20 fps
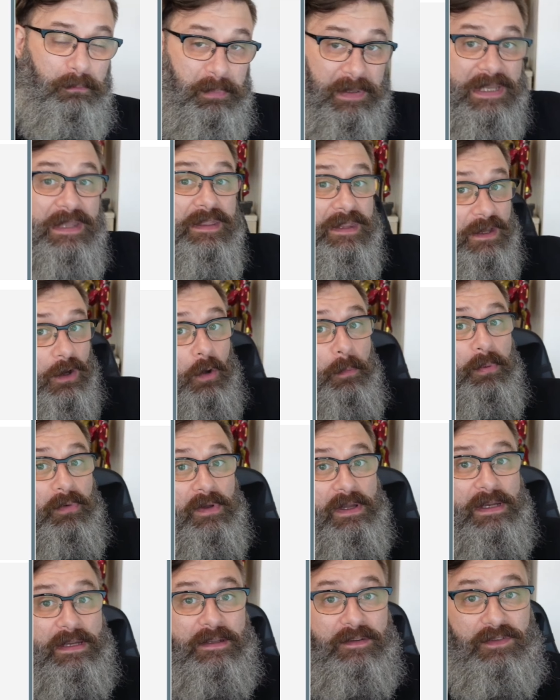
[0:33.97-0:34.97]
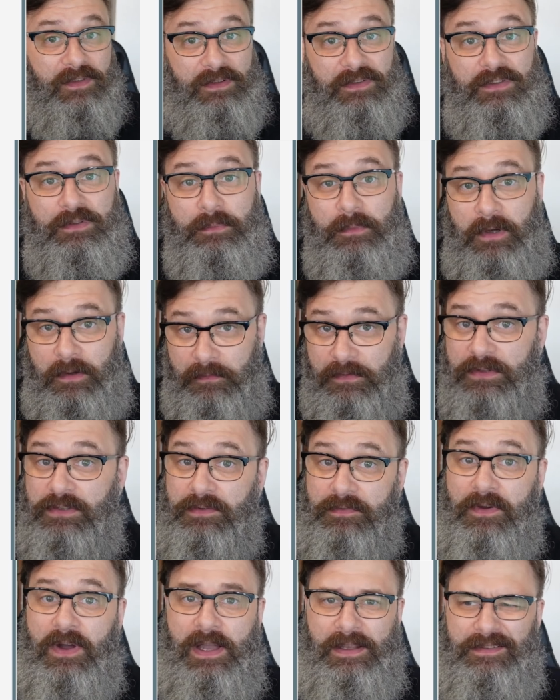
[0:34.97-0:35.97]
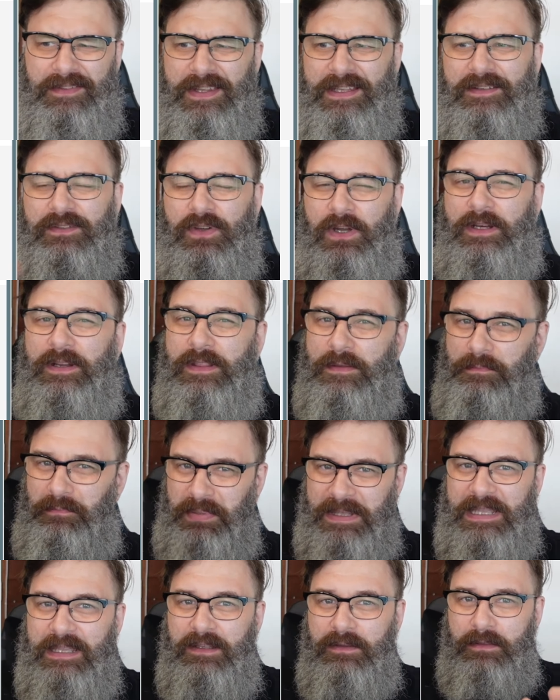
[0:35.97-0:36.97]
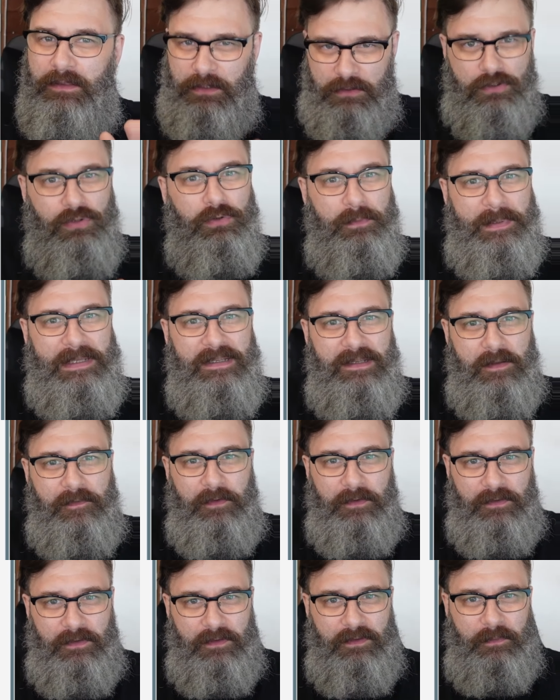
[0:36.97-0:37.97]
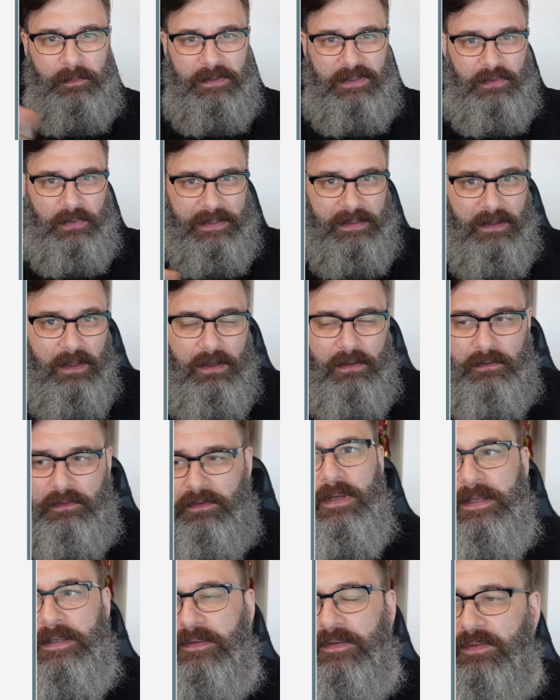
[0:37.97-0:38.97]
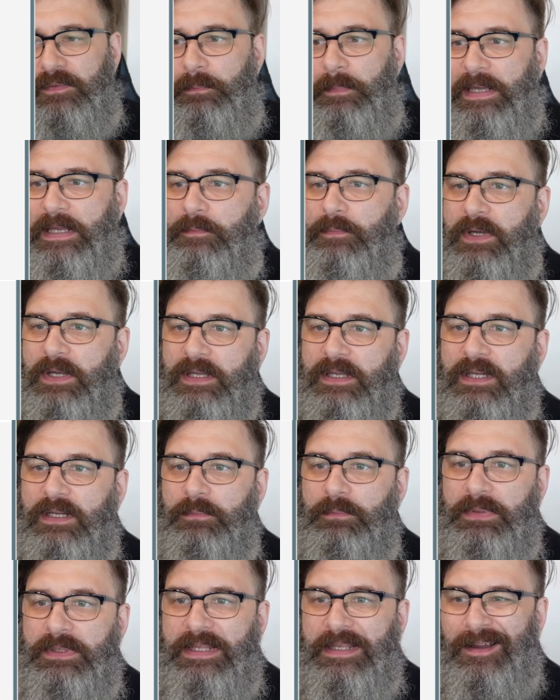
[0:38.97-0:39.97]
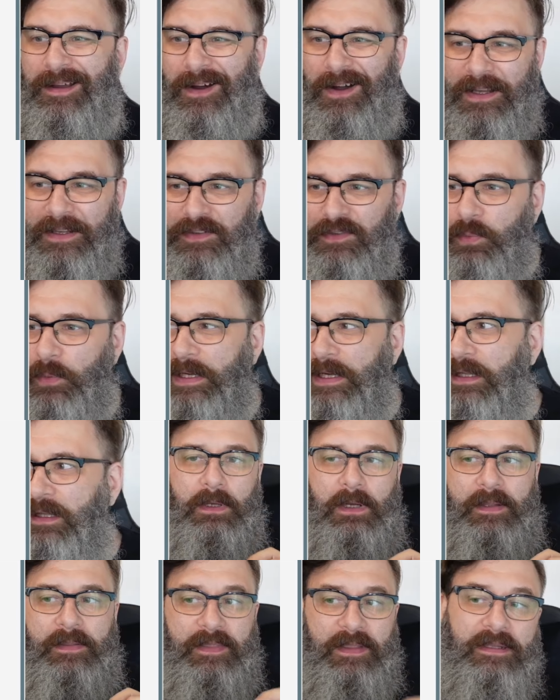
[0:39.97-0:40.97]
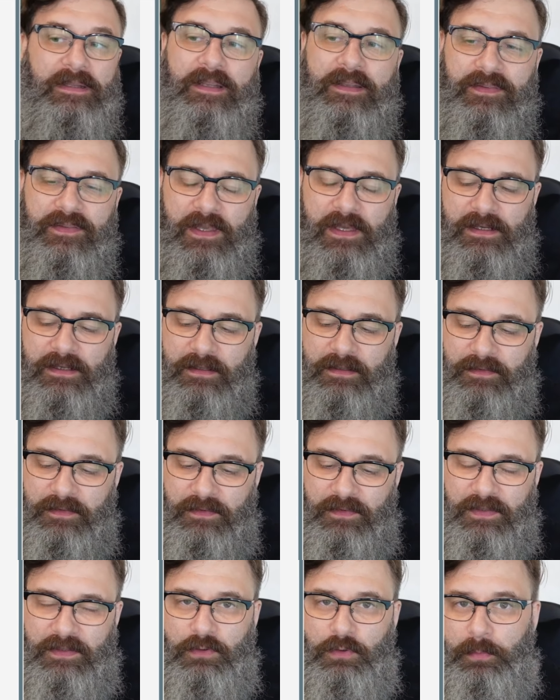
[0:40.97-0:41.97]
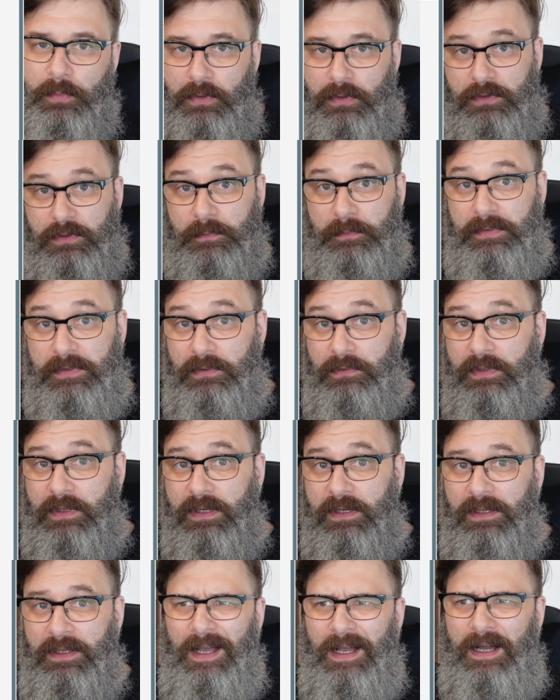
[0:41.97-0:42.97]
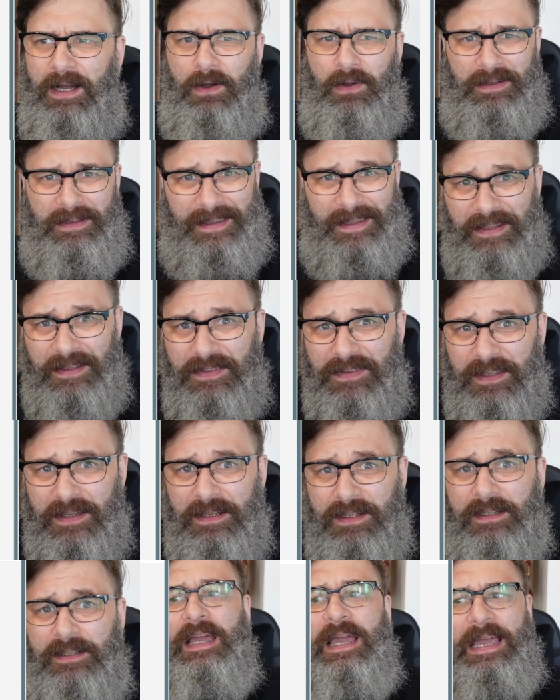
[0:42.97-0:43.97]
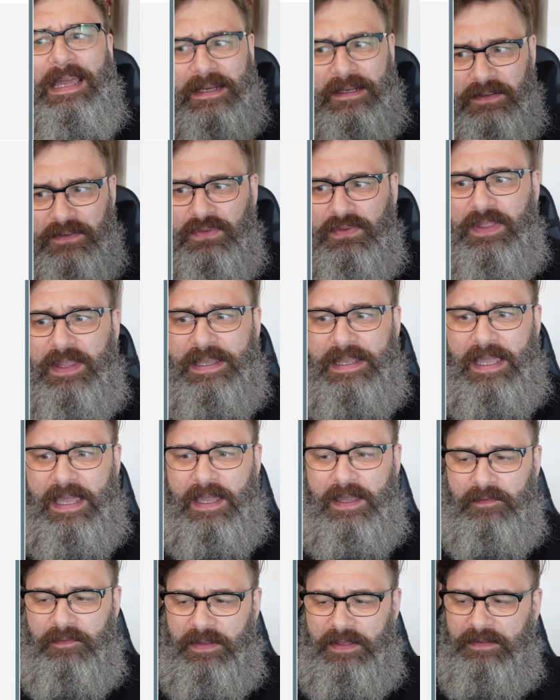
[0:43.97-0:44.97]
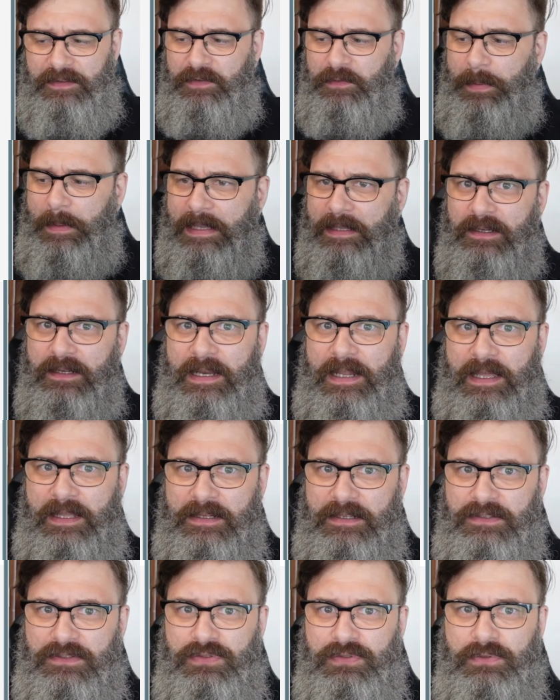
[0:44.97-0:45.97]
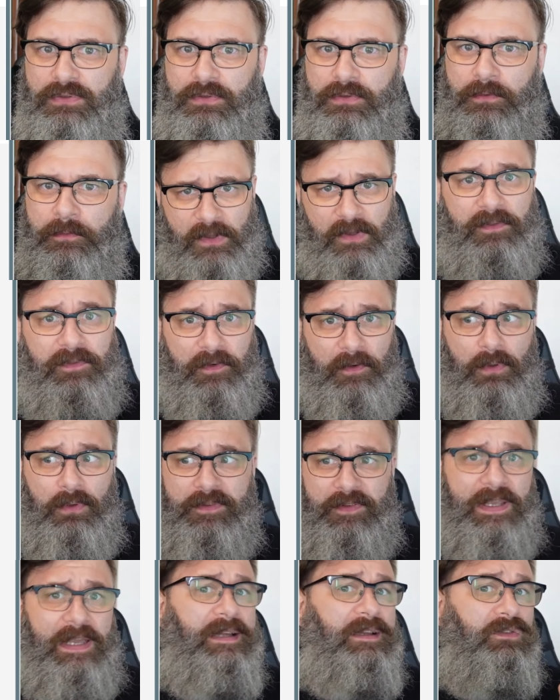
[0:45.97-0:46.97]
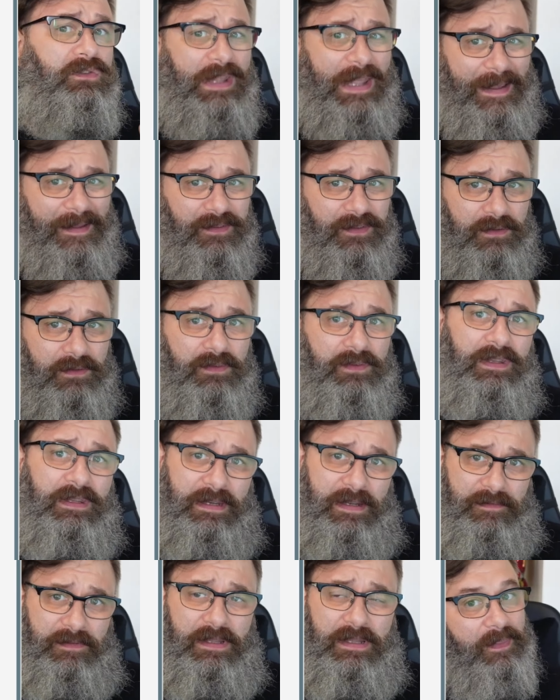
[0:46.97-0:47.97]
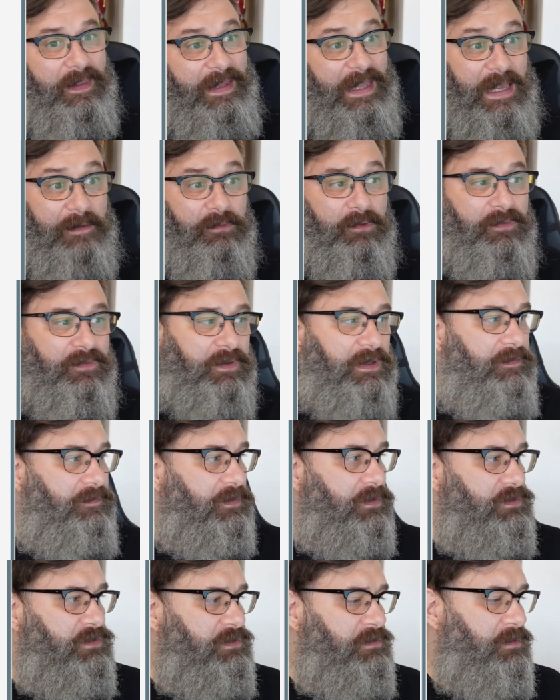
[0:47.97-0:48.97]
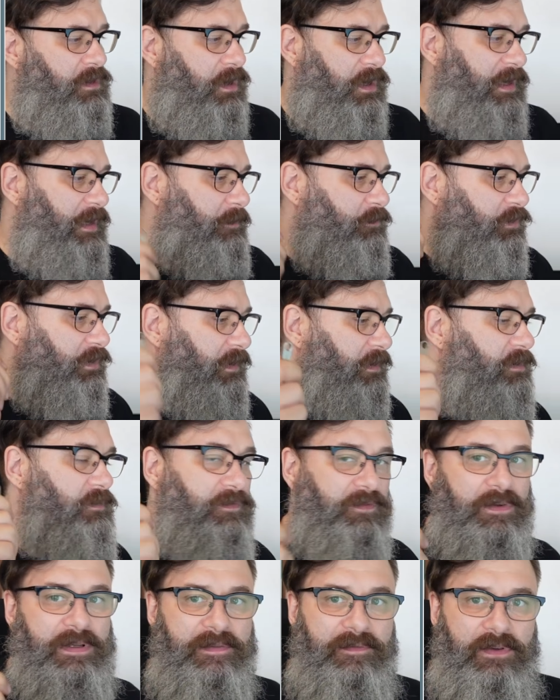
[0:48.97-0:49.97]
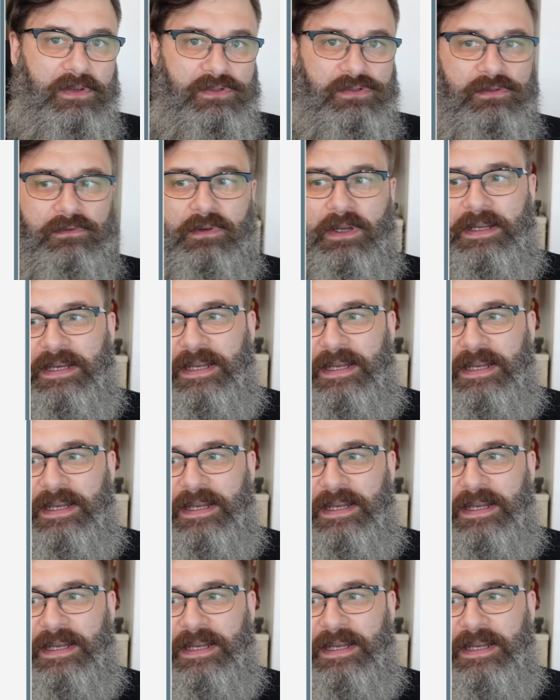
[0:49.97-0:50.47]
be the operating system of the device. That's kind of the two big differences between those. It's made by a company, IceWhale. I think they started as a single board computer on Kickstarter, and they have expanded out into full-scale NASs and everything. They have a free version. I am running the free version right